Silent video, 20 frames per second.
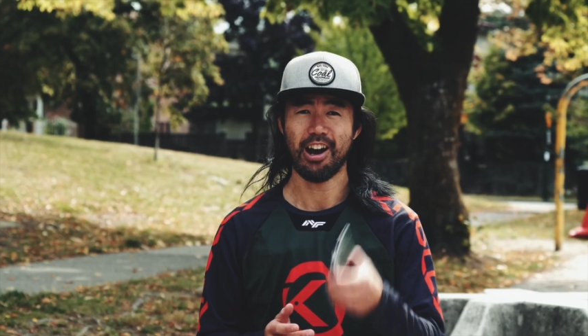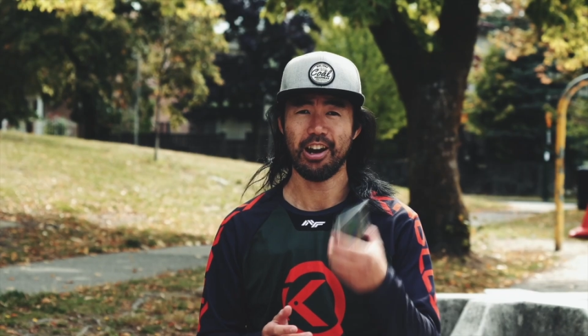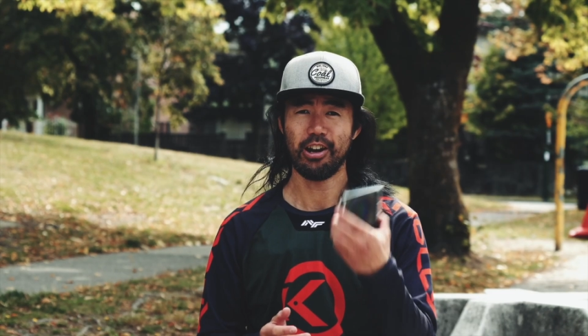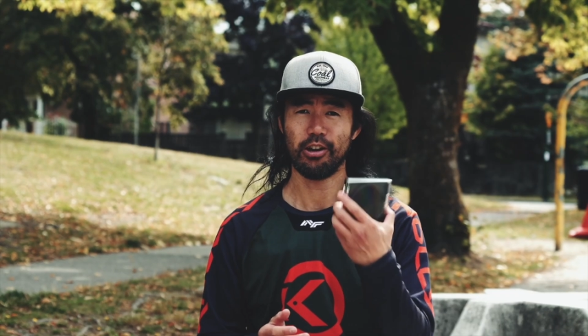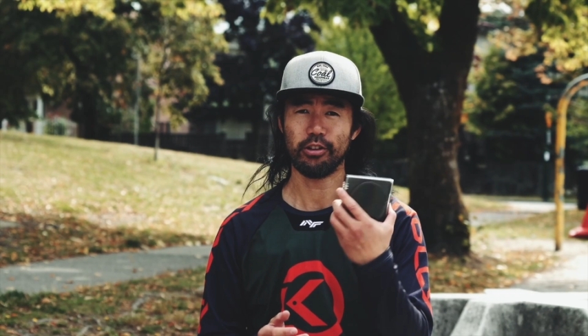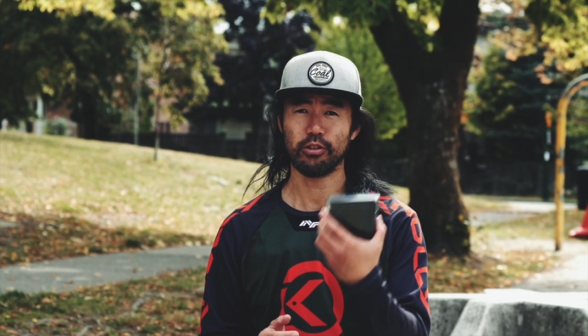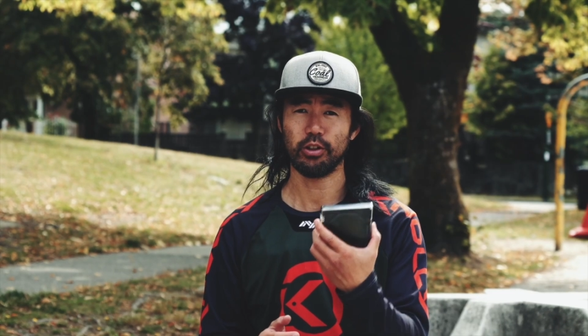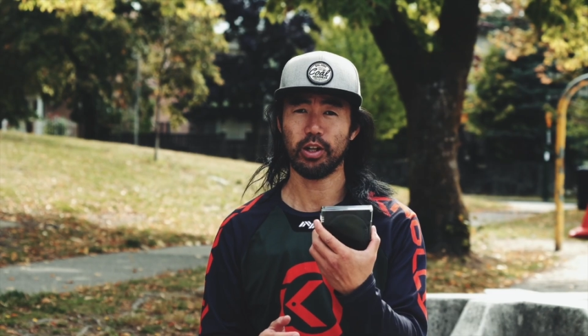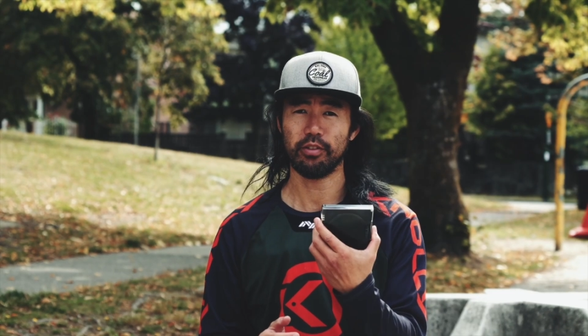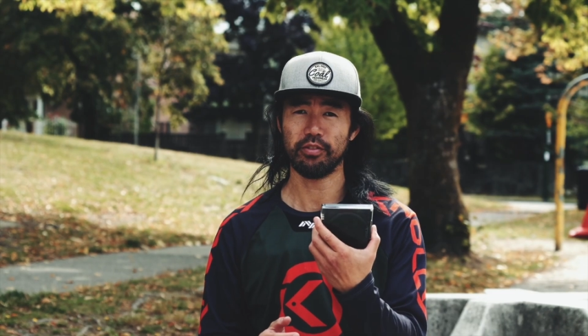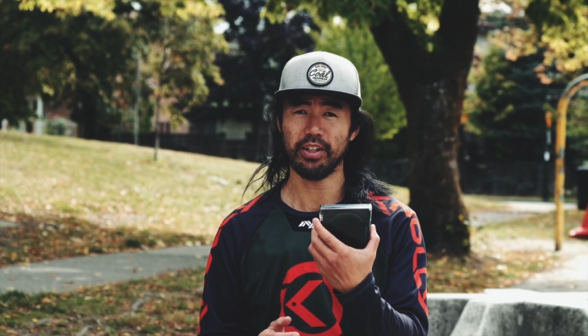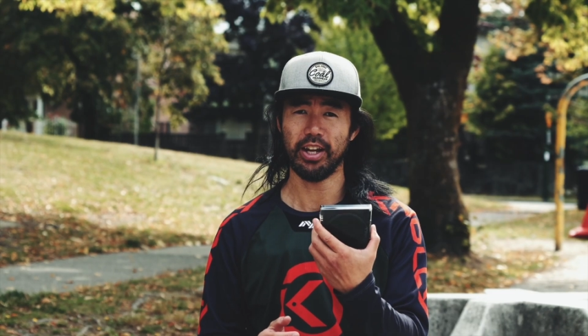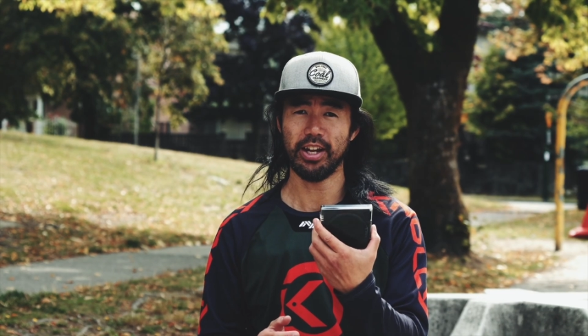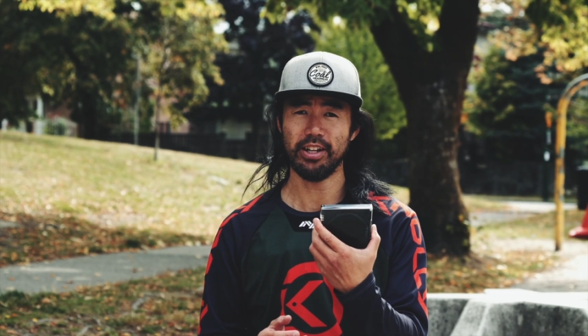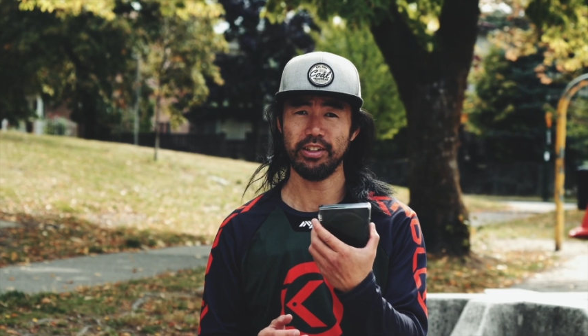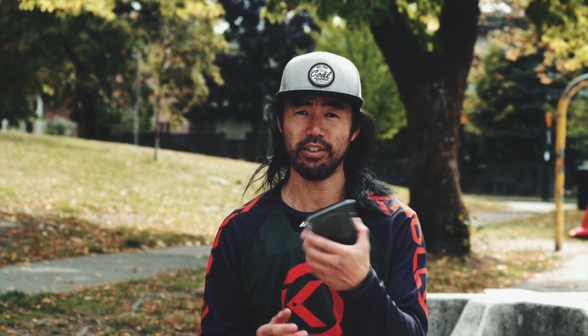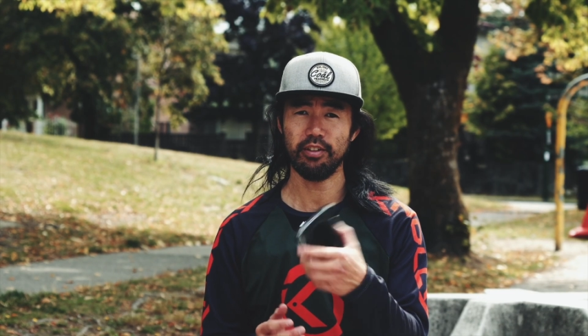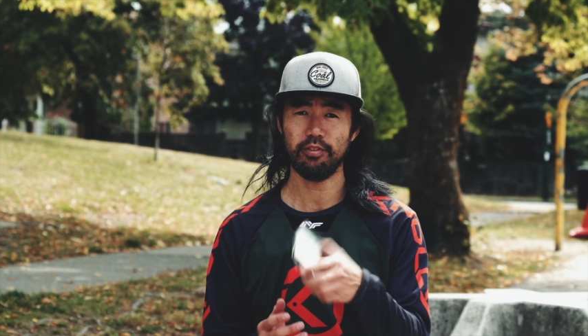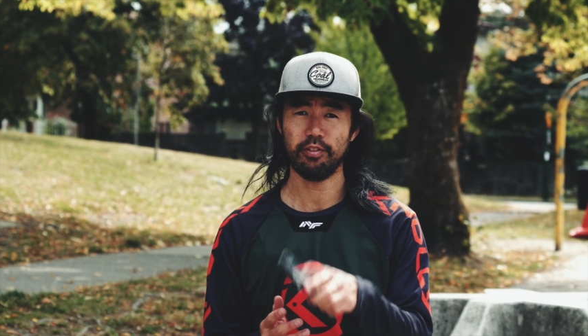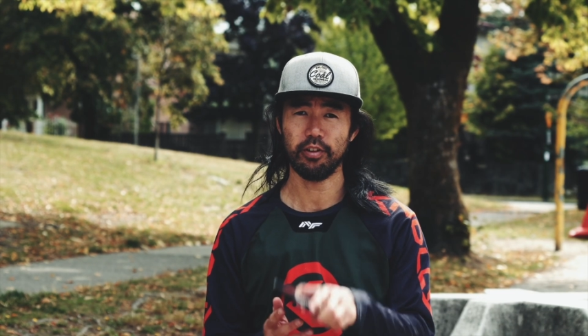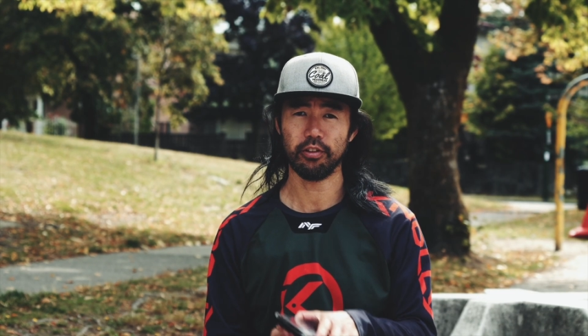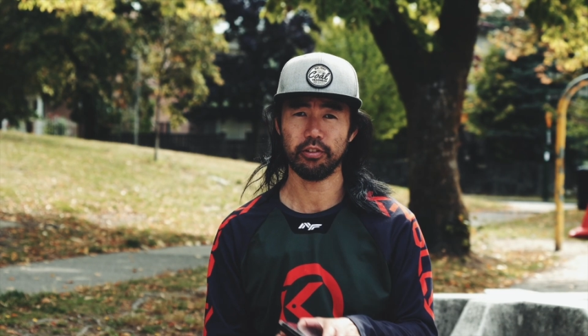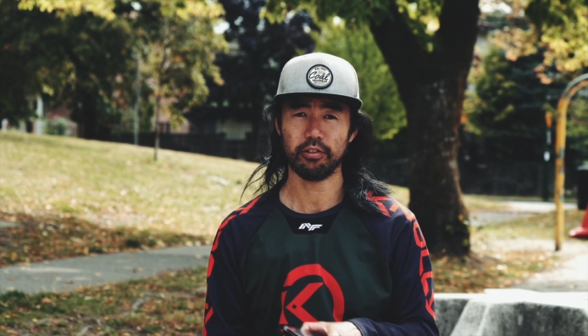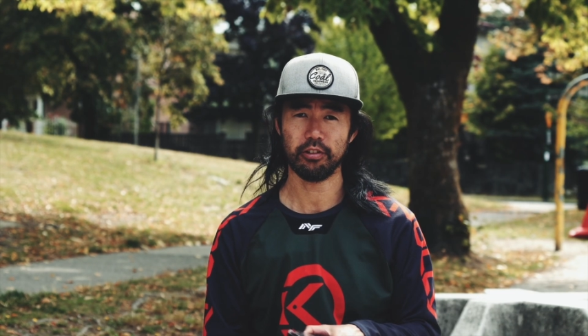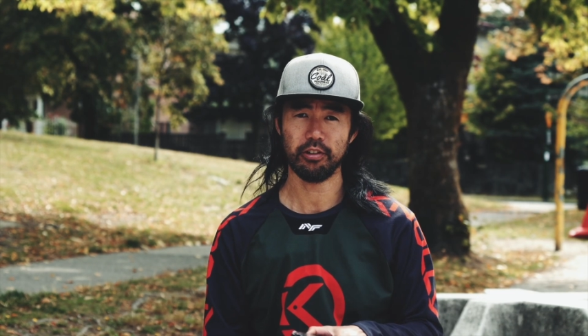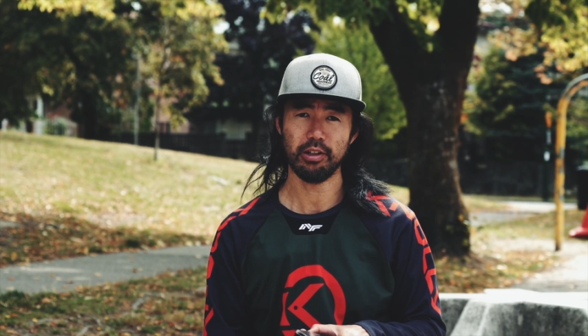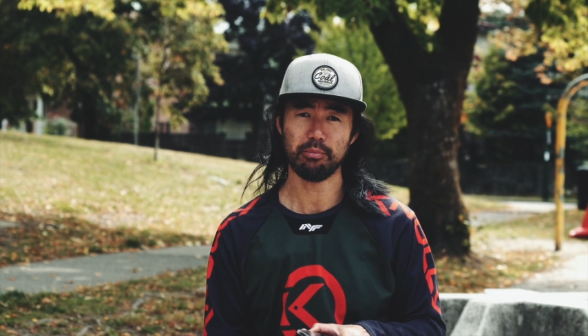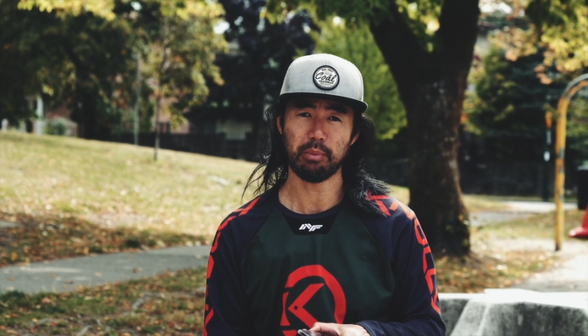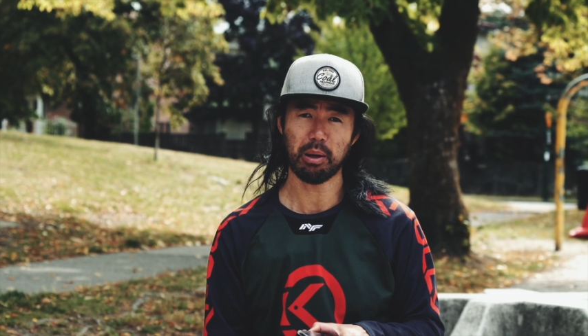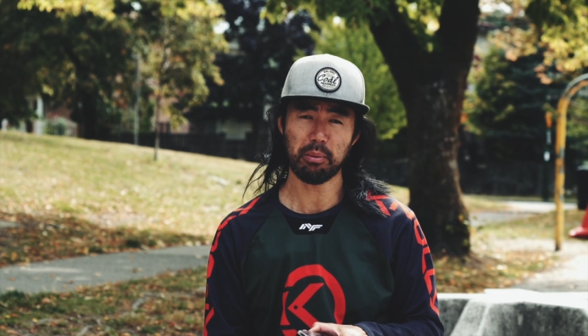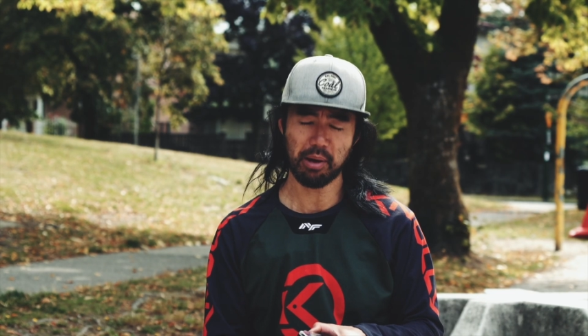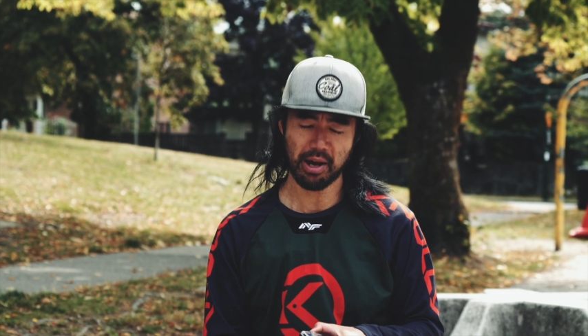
I also have an ND filter in my